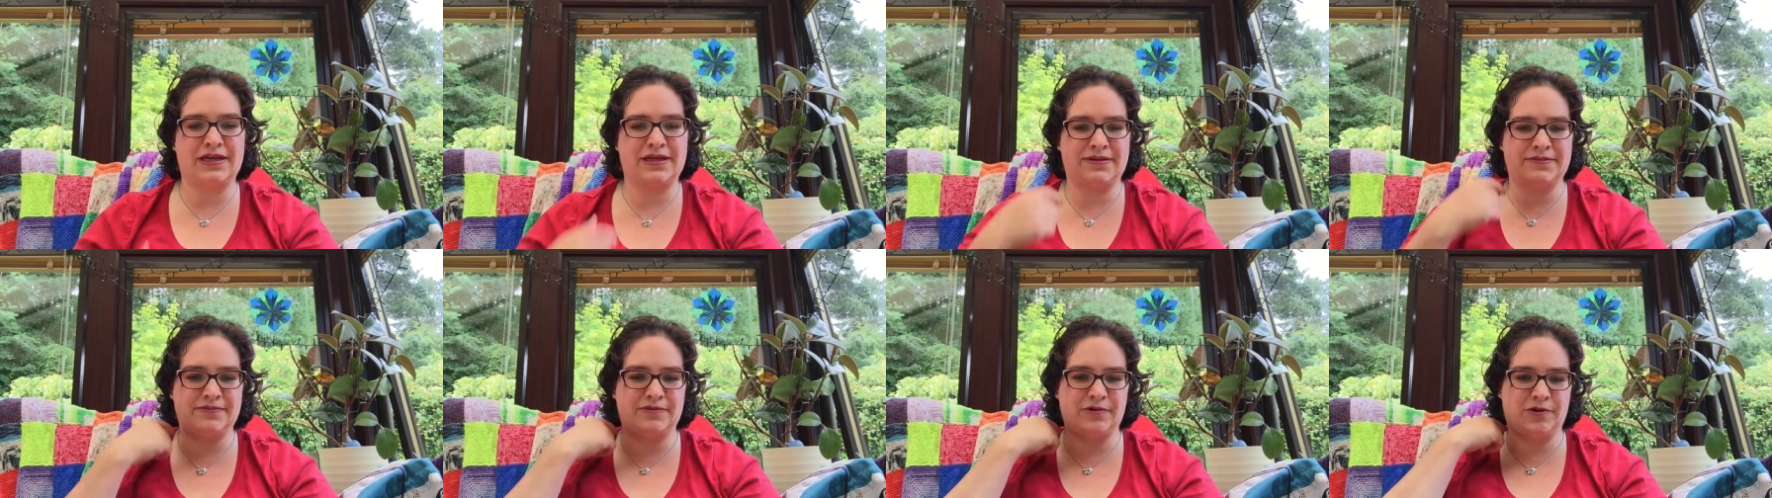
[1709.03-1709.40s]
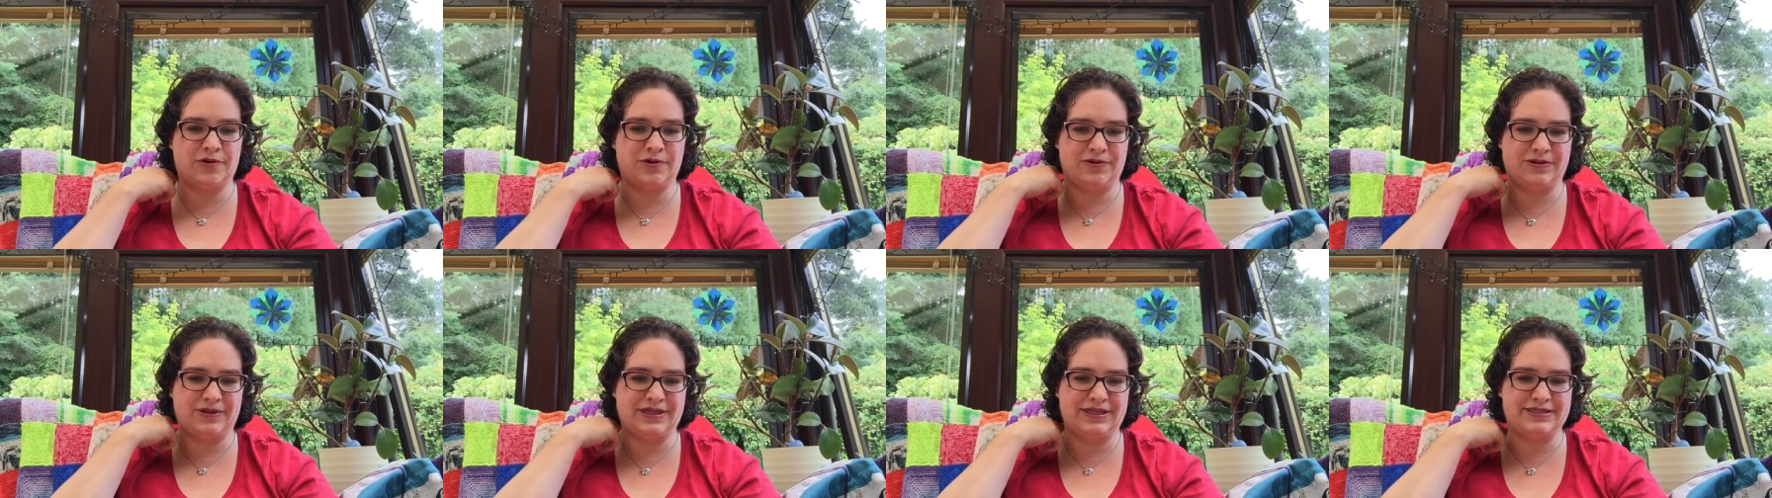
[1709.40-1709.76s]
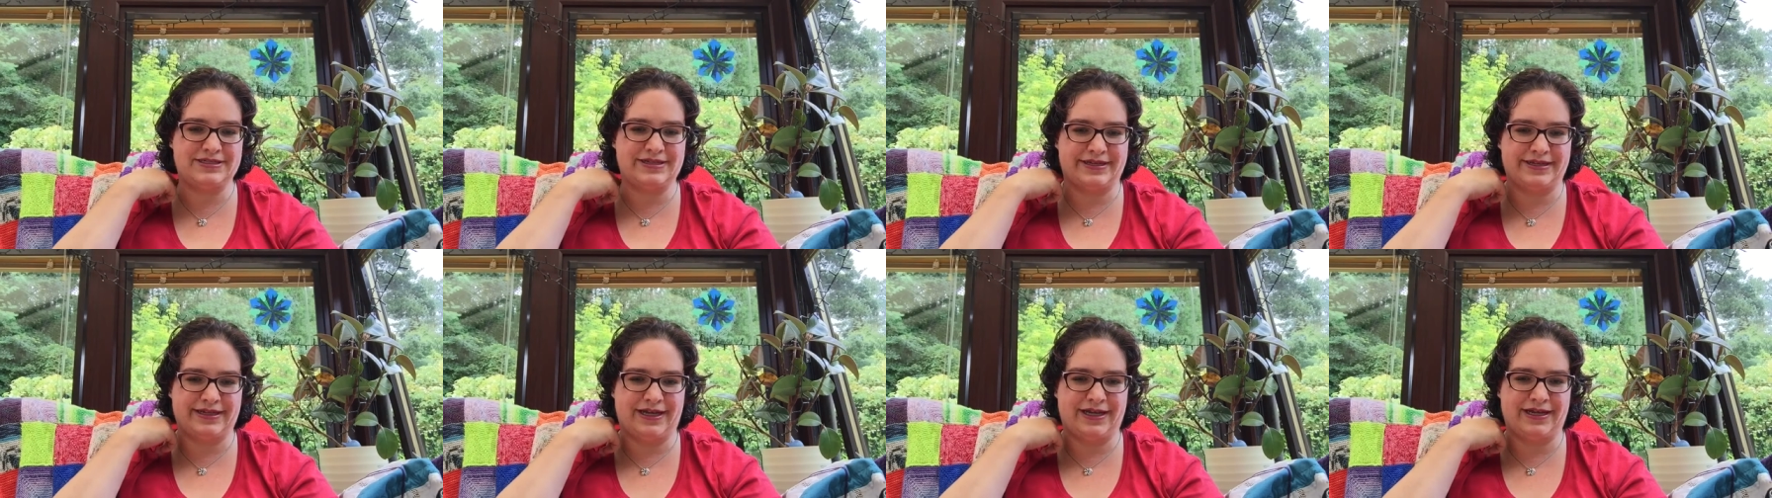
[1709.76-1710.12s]
Ordering things
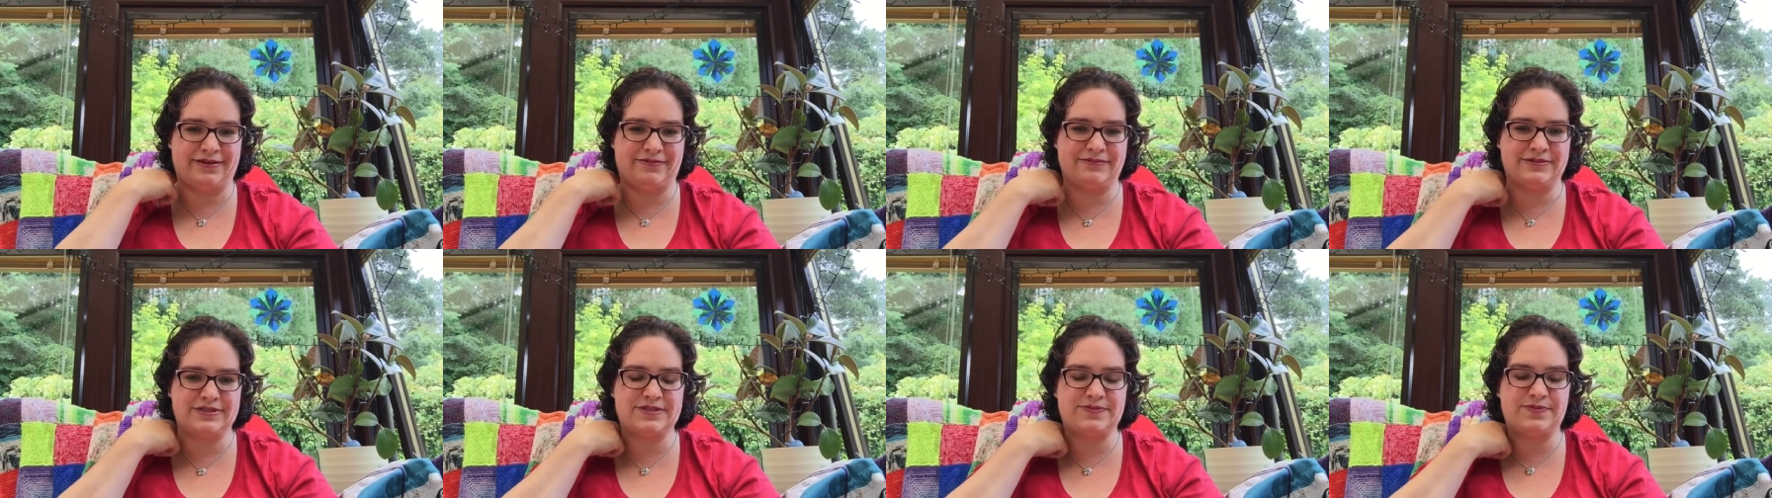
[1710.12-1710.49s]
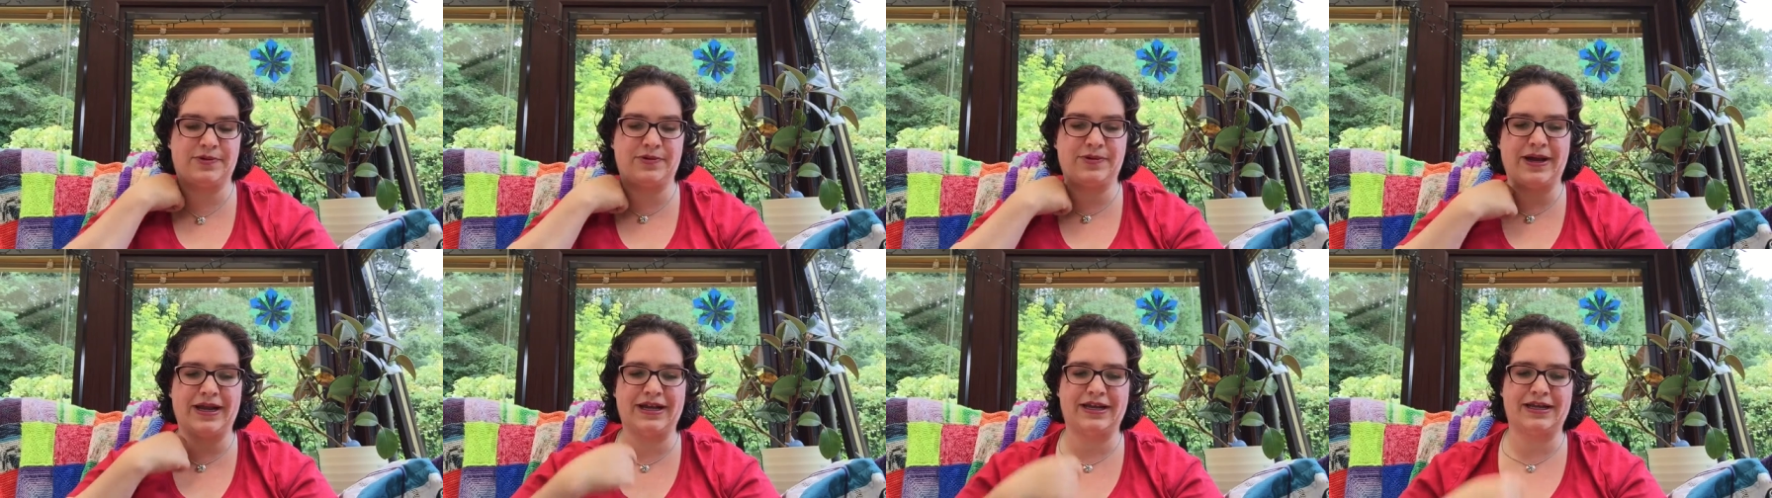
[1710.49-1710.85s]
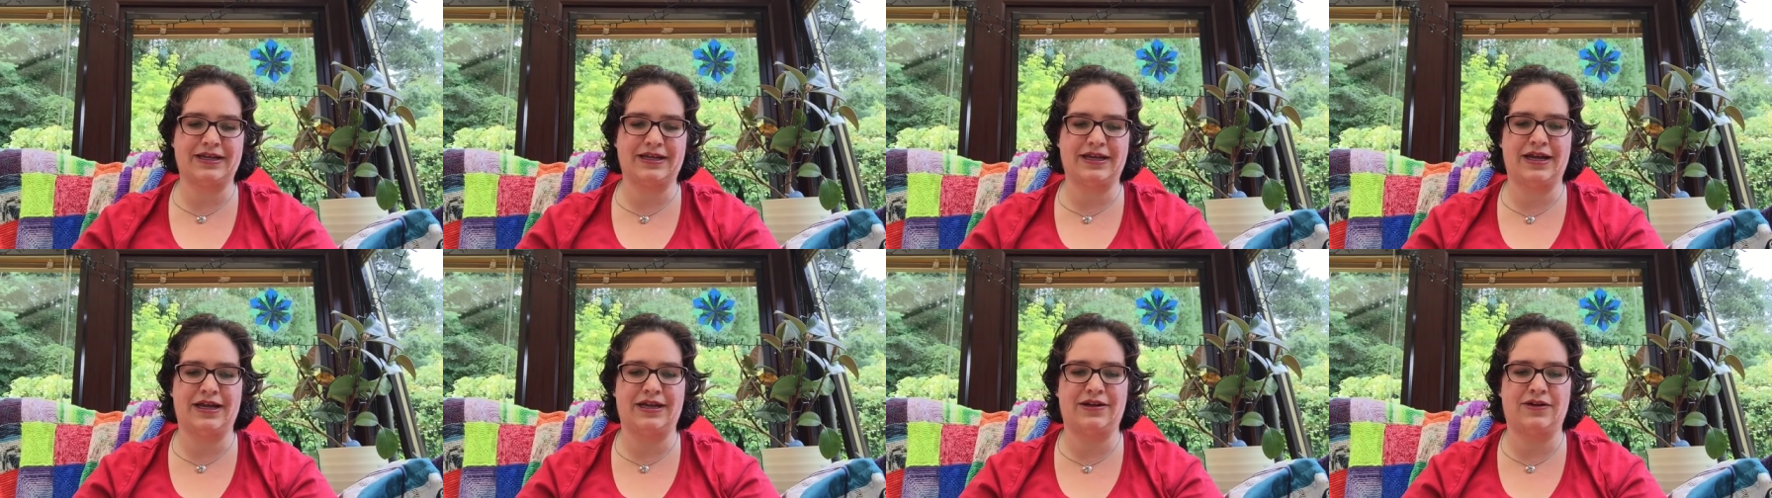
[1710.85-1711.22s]
online was sporadic
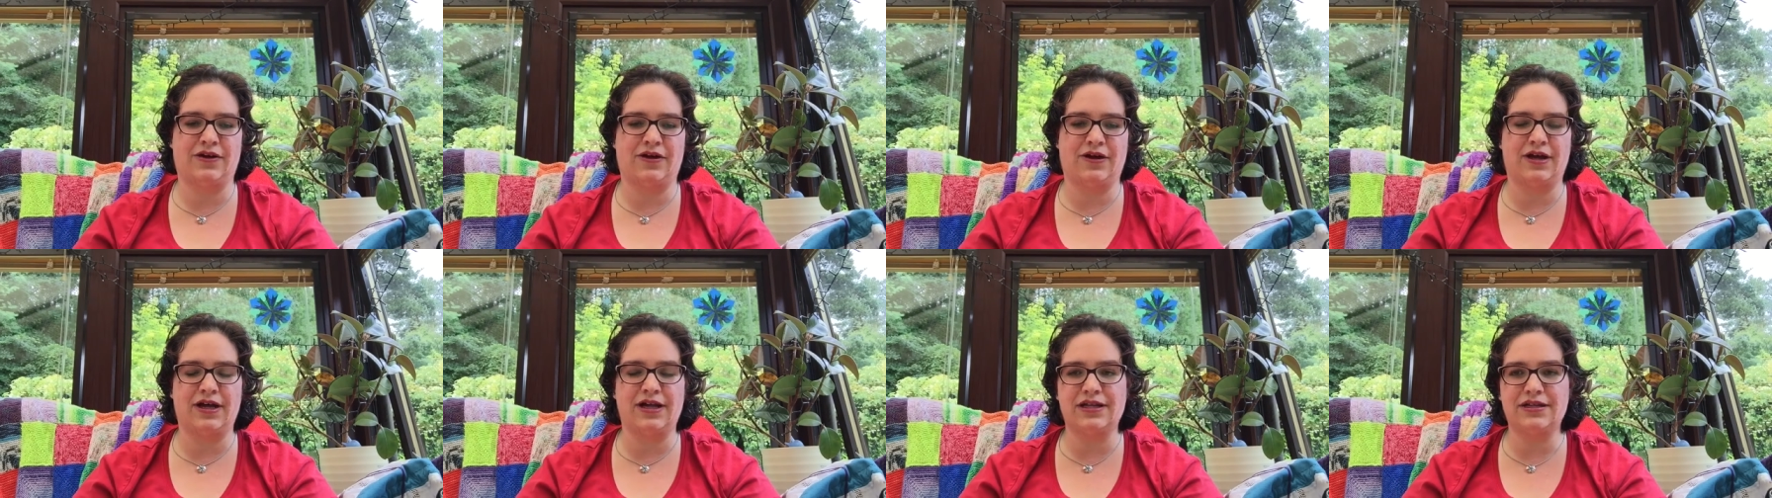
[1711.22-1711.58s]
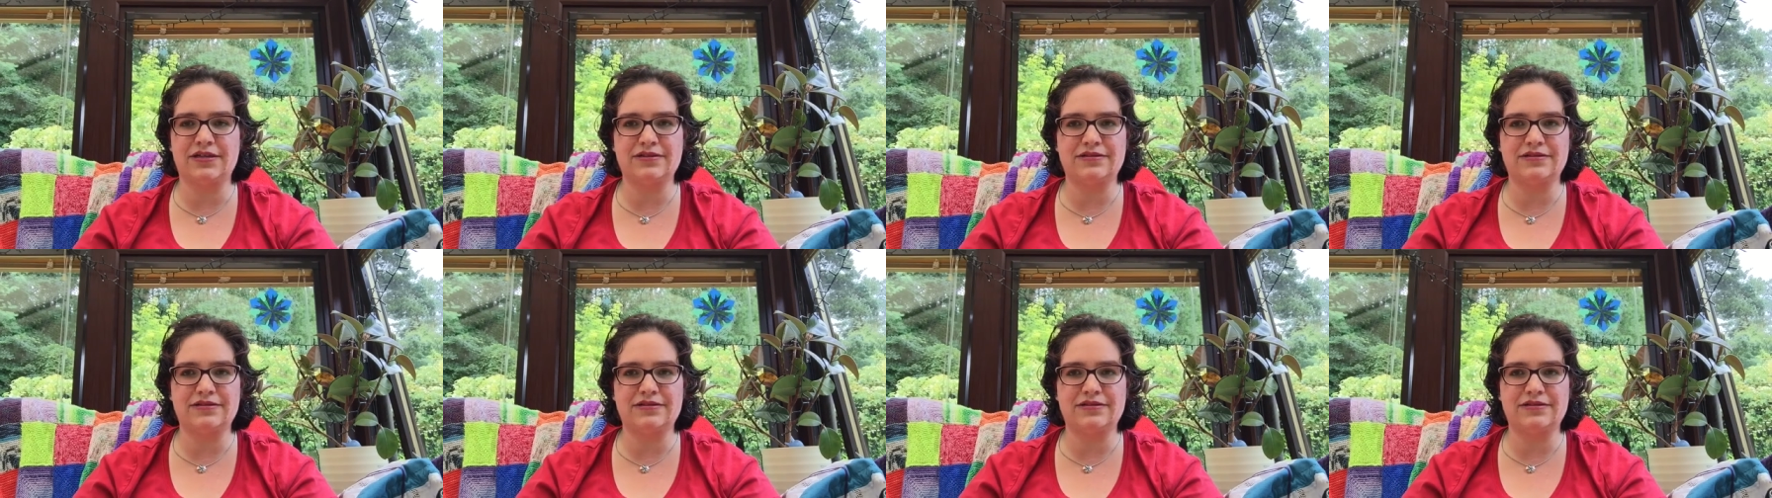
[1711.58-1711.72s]
and not